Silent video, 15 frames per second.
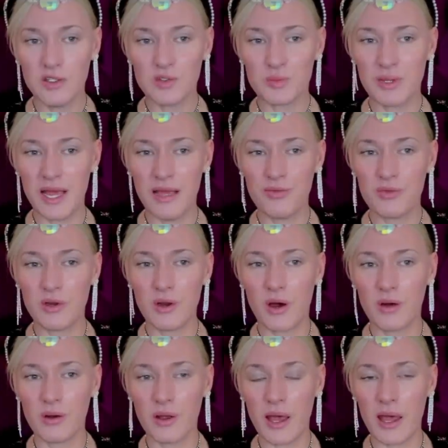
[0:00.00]
has played the
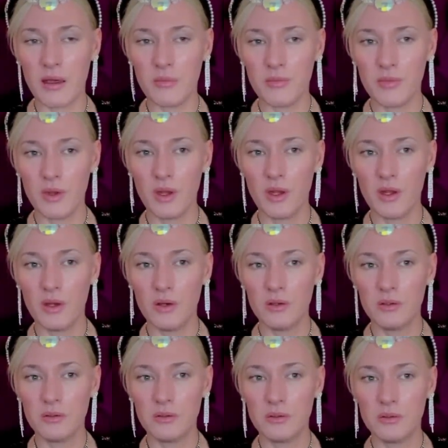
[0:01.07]
long game
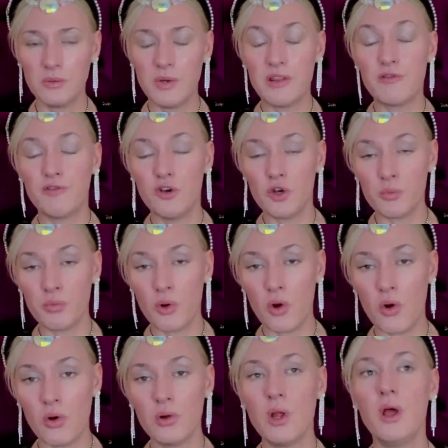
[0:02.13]
with
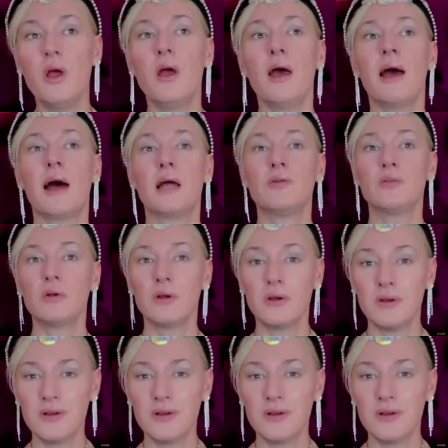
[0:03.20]
football and